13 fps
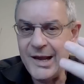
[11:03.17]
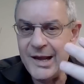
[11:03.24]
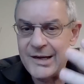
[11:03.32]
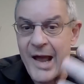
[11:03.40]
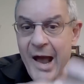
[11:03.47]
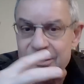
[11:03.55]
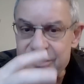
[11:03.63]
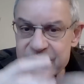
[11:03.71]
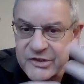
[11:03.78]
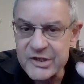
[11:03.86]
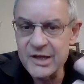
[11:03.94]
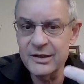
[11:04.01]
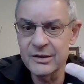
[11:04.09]

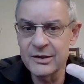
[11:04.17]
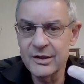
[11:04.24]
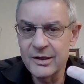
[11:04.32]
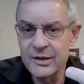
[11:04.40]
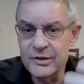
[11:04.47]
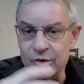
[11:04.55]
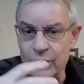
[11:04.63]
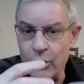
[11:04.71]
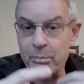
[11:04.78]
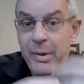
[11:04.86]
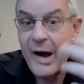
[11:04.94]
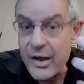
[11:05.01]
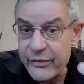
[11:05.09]
enhancing
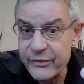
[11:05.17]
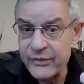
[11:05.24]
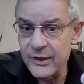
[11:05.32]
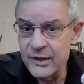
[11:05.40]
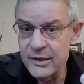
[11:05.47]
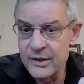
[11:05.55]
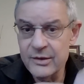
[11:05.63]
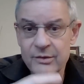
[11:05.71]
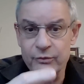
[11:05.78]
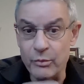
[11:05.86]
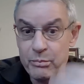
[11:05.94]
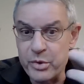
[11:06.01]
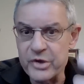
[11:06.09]
your path
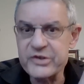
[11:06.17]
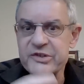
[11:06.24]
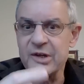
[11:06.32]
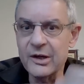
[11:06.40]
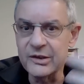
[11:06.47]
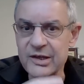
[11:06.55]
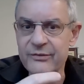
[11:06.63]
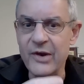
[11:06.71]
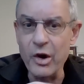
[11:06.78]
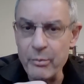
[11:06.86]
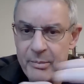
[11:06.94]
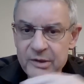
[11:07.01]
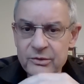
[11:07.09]
for personal
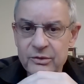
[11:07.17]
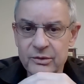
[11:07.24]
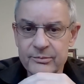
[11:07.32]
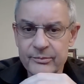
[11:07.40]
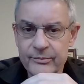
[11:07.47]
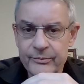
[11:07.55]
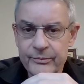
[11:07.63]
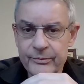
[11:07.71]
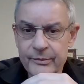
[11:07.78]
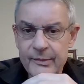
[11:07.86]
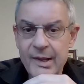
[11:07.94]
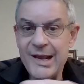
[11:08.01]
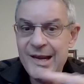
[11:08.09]
development,
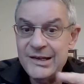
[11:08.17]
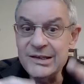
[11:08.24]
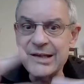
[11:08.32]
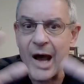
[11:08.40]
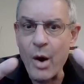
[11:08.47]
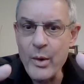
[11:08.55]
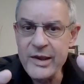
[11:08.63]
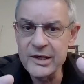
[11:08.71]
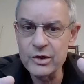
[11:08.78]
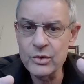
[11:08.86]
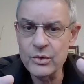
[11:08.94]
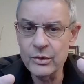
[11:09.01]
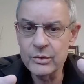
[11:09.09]
endowing
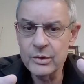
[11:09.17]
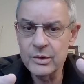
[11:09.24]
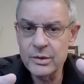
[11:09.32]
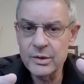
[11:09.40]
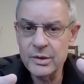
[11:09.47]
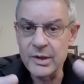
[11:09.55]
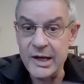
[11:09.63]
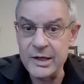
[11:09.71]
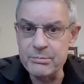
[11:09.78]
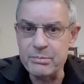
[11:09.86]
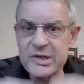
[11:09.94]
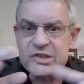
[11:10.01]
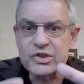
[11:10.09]
you
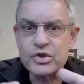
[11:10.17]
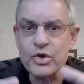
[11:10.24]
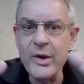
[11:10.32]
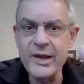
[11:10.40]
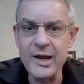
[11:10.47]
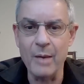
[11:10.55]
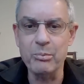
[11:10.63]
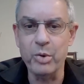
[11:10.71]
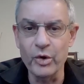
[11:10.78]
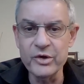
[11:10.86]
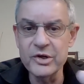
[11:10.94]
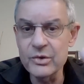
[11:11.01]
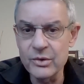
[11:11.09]
and bestowing
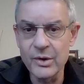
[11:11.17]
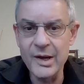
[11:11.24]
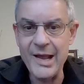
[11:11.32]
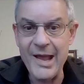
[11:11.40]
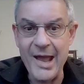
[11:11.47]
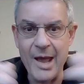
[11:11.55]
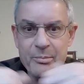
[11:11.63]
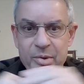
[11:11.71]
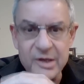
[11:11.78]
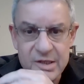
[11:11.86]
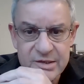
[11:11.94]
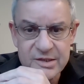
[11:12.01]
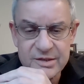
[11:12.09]
upon you
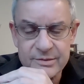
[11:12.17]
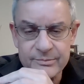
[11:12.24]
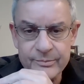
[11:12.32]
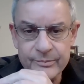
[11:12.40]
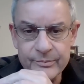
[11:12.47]
happiness.